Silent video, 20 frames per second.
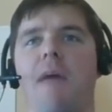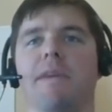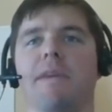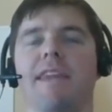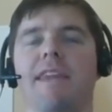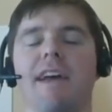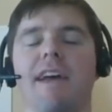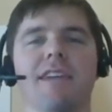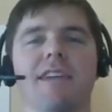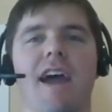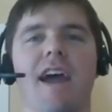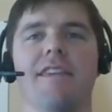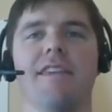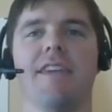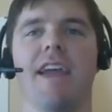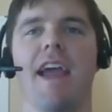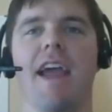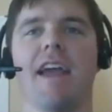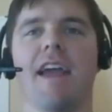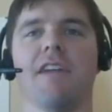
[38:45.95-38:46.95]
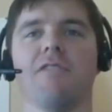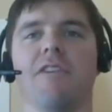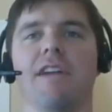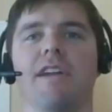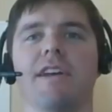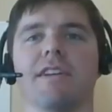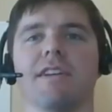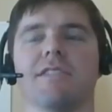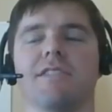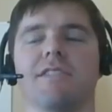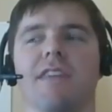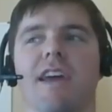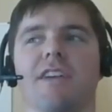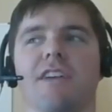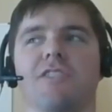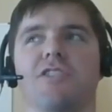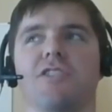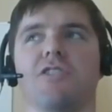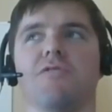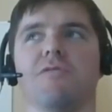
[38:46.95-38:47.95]
But that's kind of the analytics
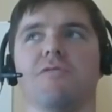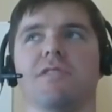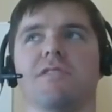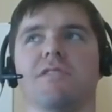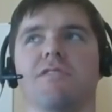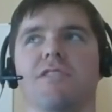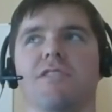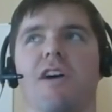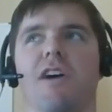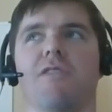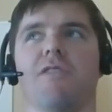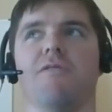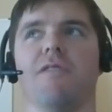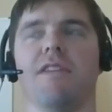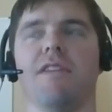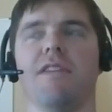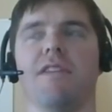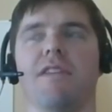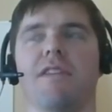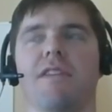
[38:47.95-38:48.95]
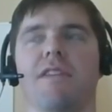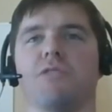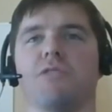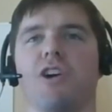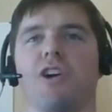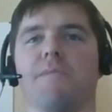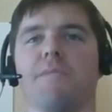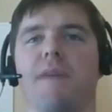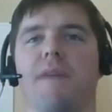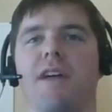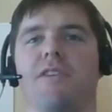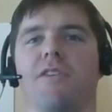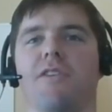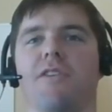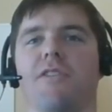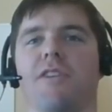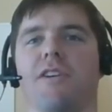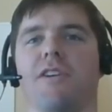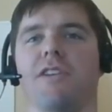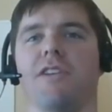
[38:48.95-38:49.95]
thing too, is, you know, and we were talking about it
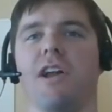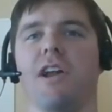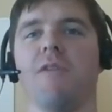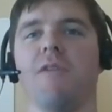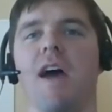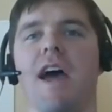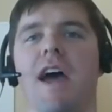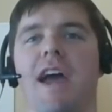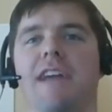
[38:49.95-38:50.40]
earlier, you know,